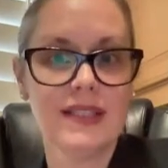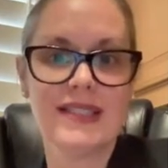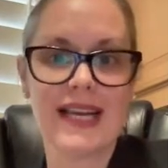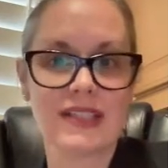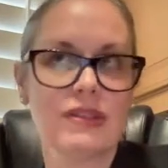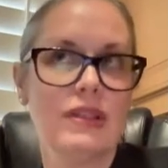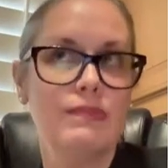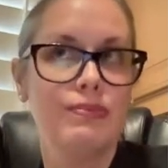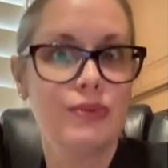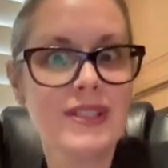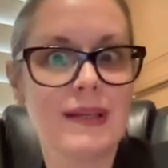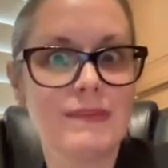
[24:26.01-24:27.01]
It's actually a
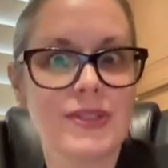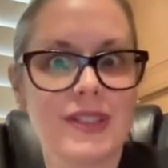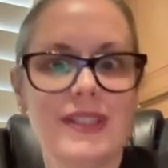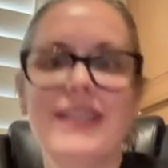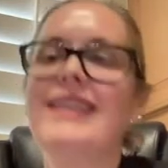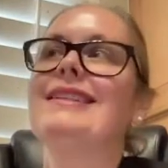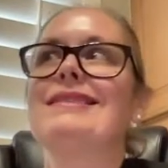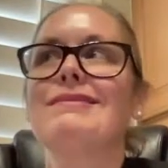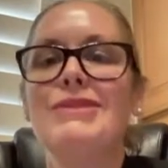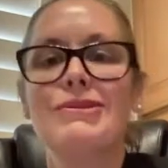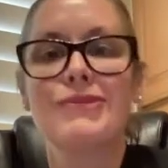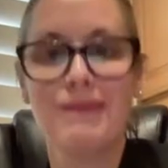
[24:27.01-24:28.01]
presumption. It needs to
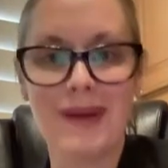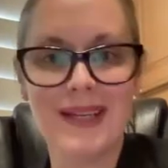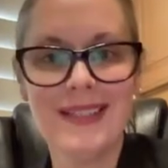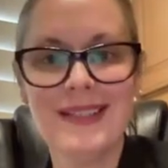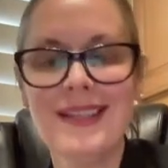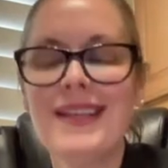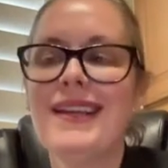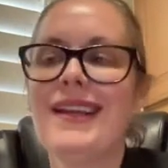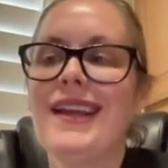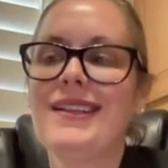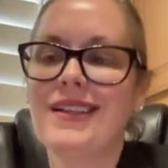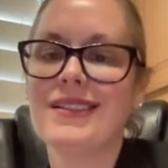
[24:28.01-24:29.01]
be rebutted
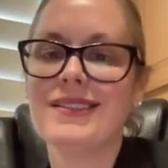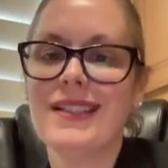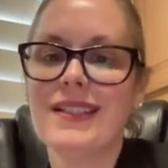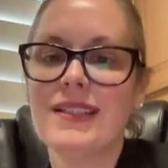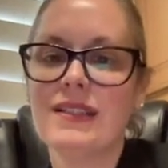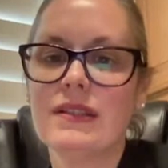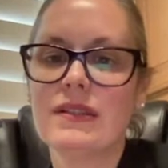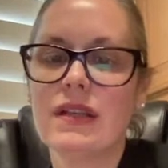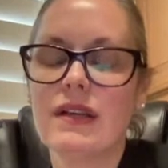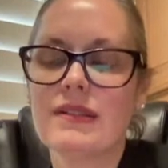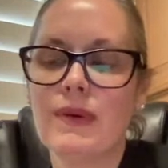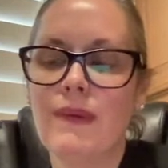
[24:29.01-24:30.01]
and not taken as
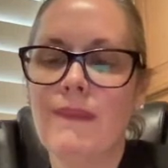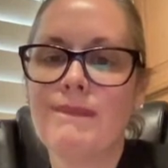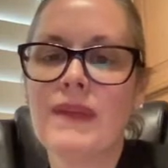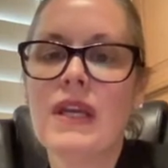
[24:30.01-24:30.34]
gospel.